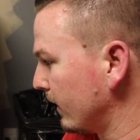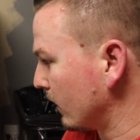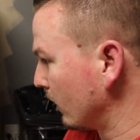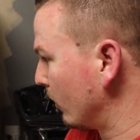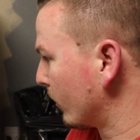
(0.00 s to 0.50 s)

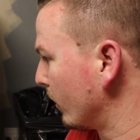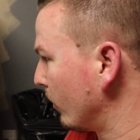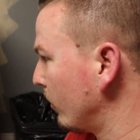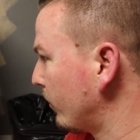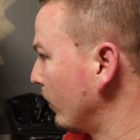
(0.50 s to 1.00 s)

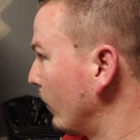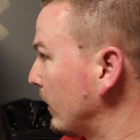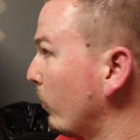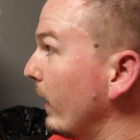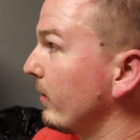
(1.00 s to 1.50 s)
logo, so
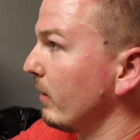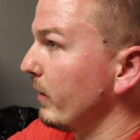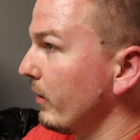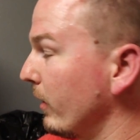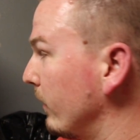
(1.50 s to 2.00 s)
that's why some
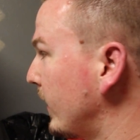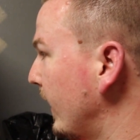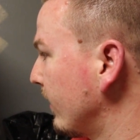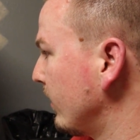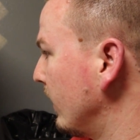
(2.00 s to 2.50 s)
of these don't have
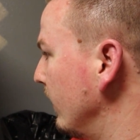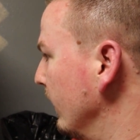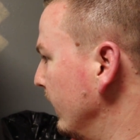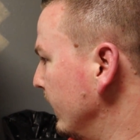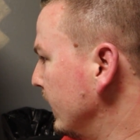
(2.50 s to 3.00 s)
tags yet.
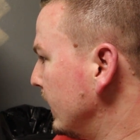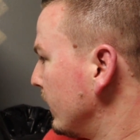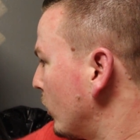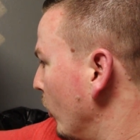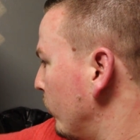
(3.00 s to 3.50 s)

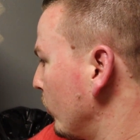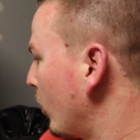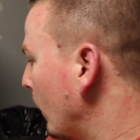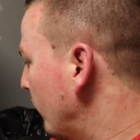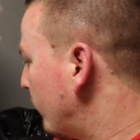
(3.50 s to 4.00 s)
Coastal
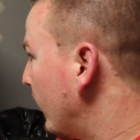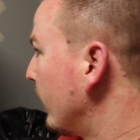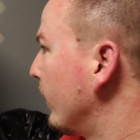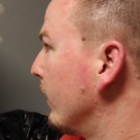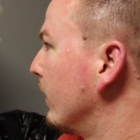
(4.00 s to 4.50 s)
carpet
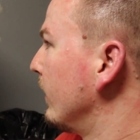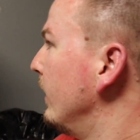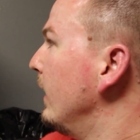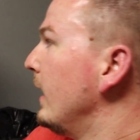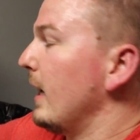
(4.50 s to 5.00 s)

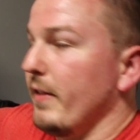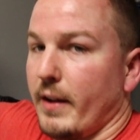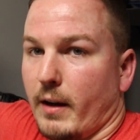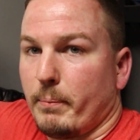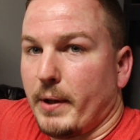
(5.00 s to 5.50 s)
python, and
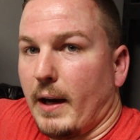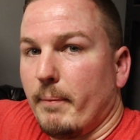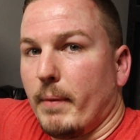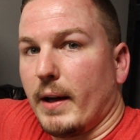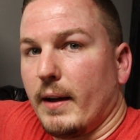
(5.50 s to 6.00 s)
then up
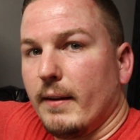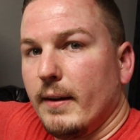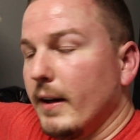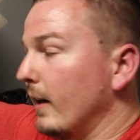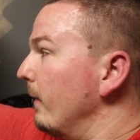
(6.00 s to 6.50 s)
top my
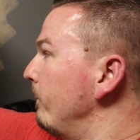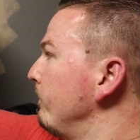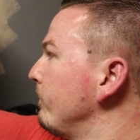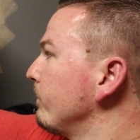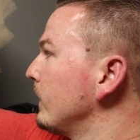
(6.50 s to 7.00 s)

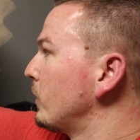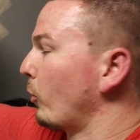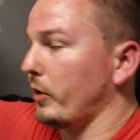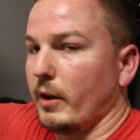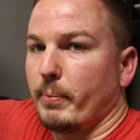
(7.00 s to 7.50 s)

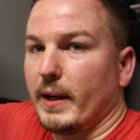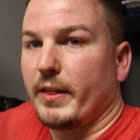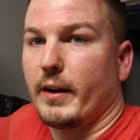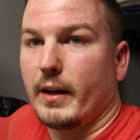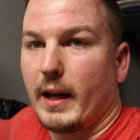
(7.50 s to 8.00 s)
short-tailed
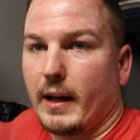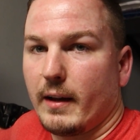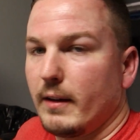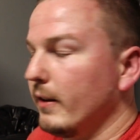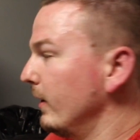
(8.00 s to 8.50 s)
python
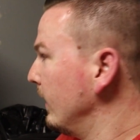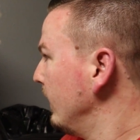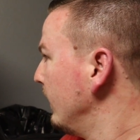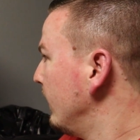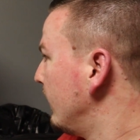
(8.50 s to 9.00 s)
and
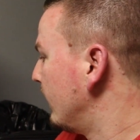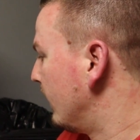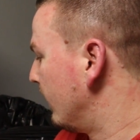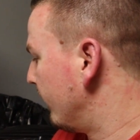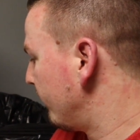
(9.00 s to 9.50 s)

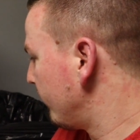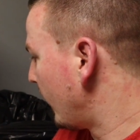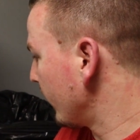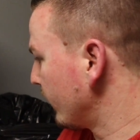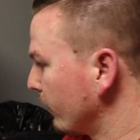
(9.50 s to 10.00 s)

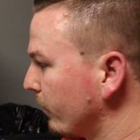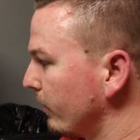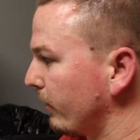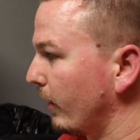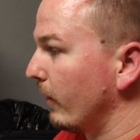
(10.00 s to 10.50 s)
hognose.
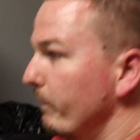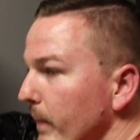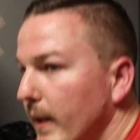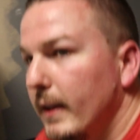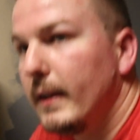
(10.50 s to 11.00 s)
So
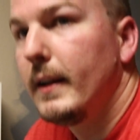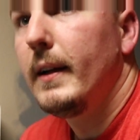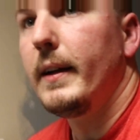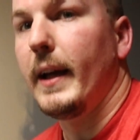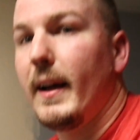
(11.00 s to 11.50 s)

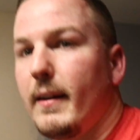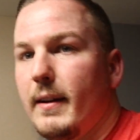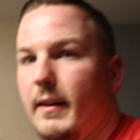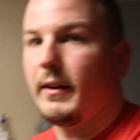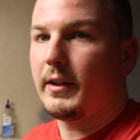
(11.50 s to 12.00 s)

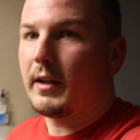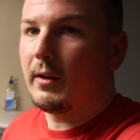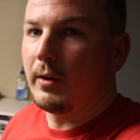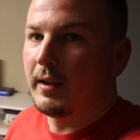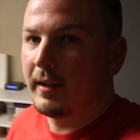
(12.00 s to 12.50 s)
yeah, there you
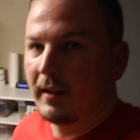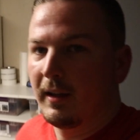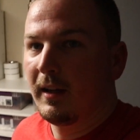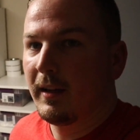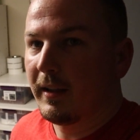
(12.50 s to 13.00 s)
go.
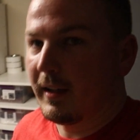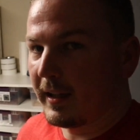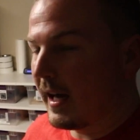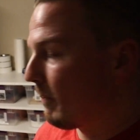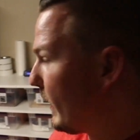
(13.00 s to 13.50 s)
It
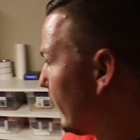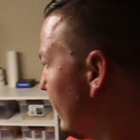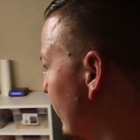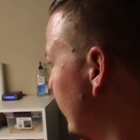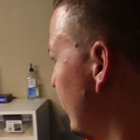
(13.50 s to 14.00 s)
got
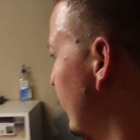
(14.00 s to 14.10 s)
bigger,